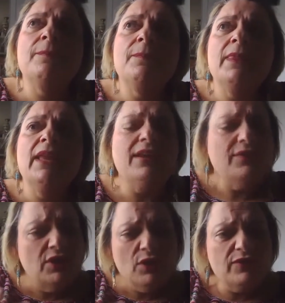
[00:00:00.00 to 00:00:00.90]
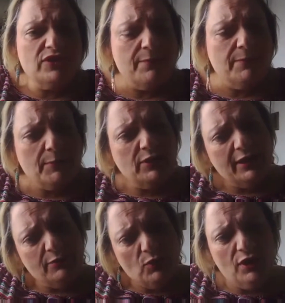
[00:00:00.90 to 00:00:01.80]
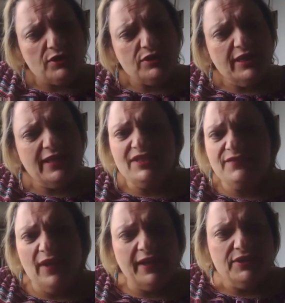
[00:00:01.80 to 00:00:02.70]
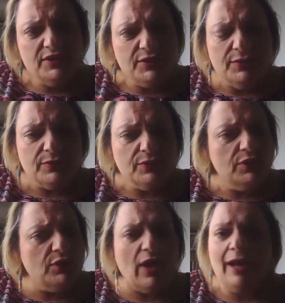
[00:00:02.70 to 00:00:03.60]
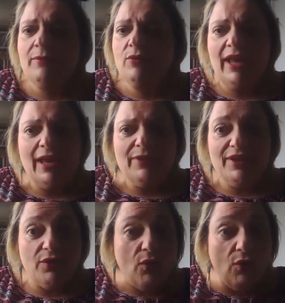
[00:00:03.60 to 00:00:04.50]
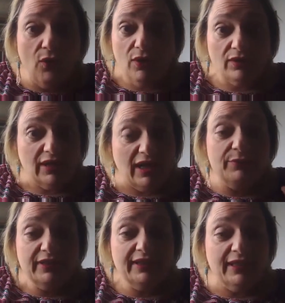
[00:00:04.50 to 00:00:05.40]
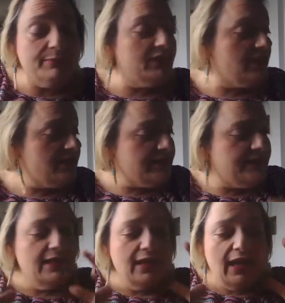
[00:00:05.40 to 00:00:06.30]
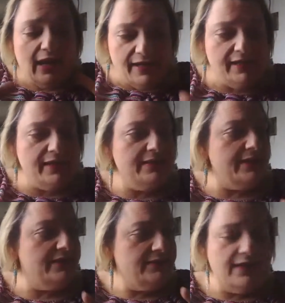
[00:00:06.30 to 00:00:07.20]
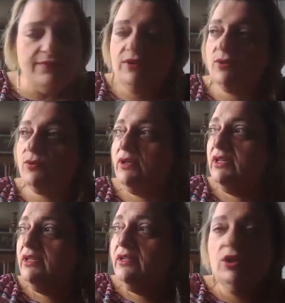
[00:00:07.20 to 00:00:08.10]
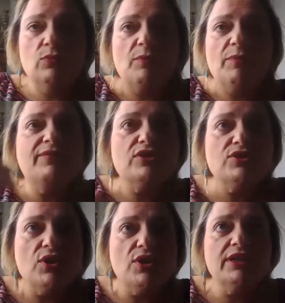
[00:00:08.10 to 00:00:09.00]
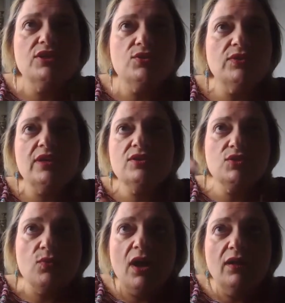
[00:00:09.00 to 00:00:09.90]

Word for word: and you know for some people it works and that's fine too you know i'm okay with it all i really am because in IIN they give you you know when we first started in 2012